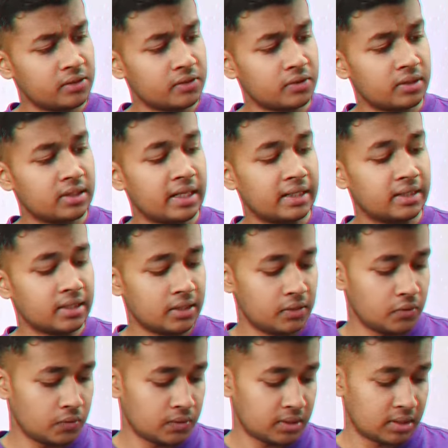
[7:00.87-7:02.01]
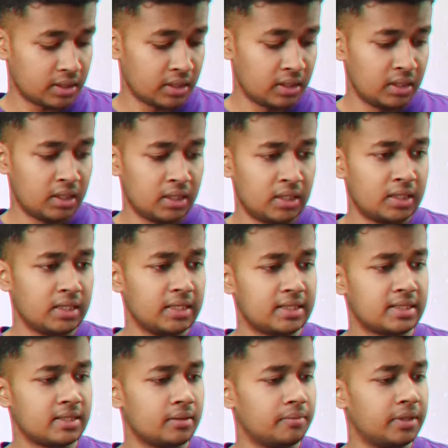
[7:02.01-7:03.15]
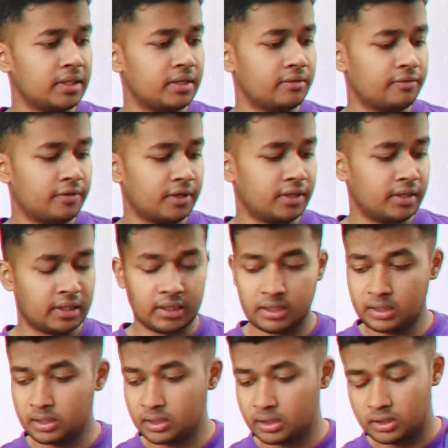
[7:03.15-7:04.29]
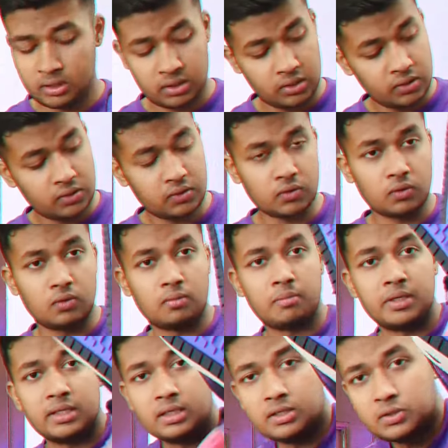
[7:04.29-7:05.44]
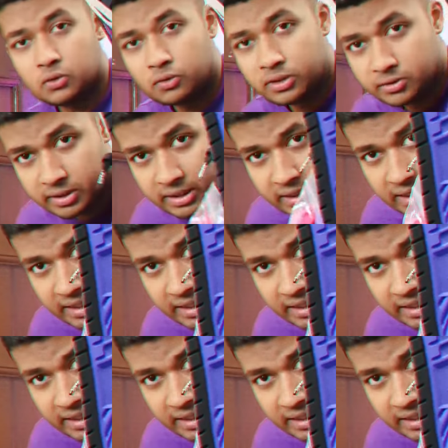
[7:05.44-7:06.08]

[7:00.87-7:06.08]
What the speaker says: also that they use, it's a bit different. So but the sole is really